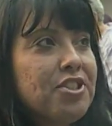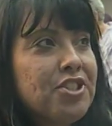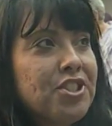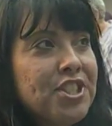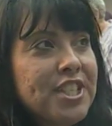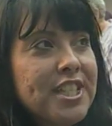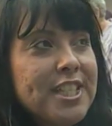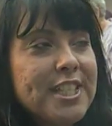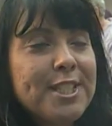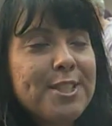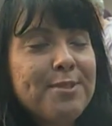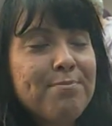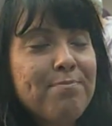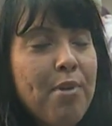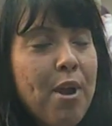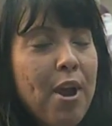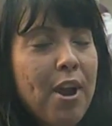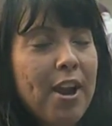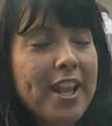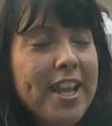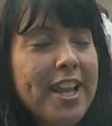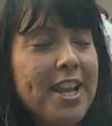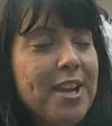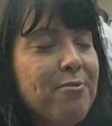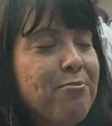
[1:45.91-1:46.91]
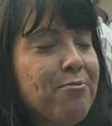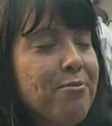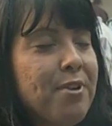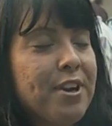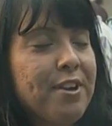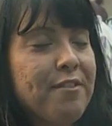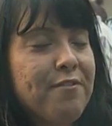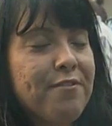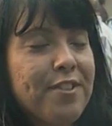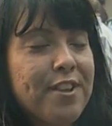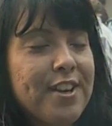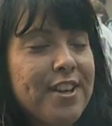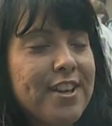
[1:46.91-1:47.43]
She's probably one
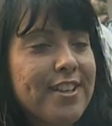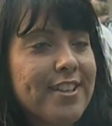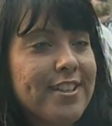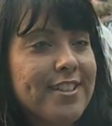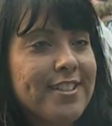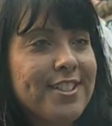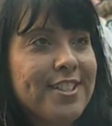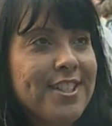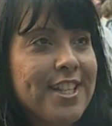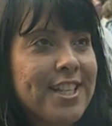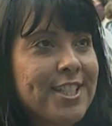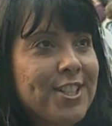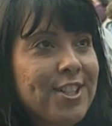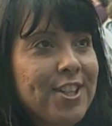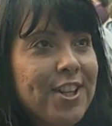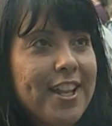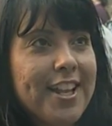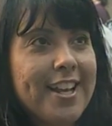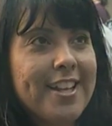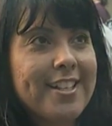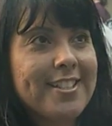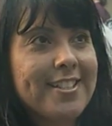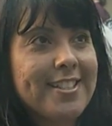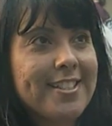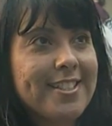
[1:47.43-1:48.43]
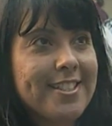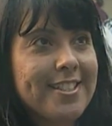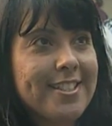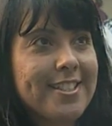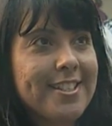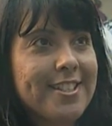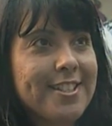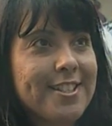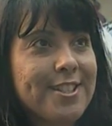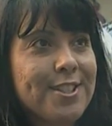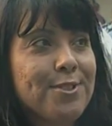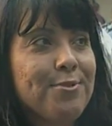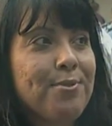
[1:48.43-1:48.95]
of the gentlest,
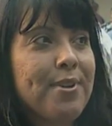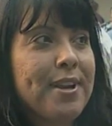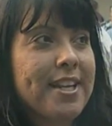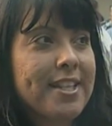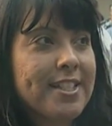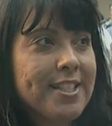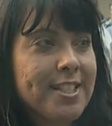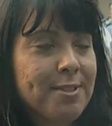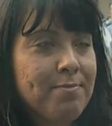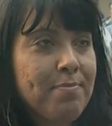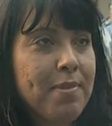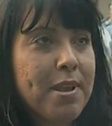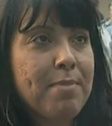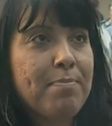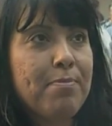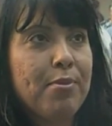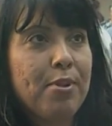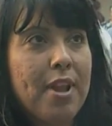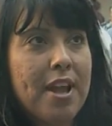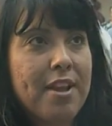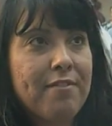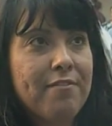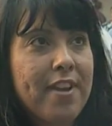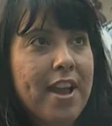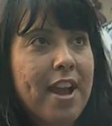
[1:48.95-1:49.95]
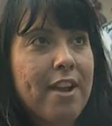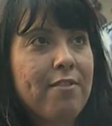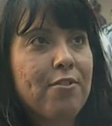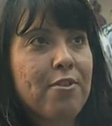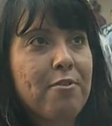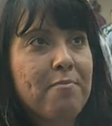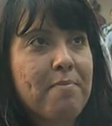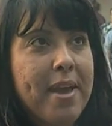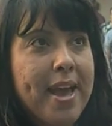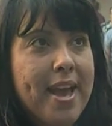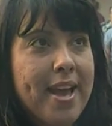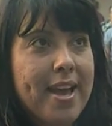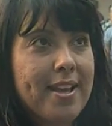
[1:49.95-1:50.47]
sweetest people I've ever
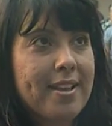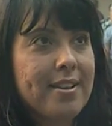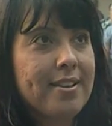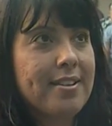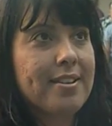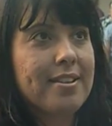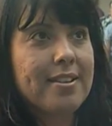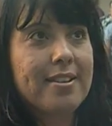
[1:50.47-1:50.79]
met.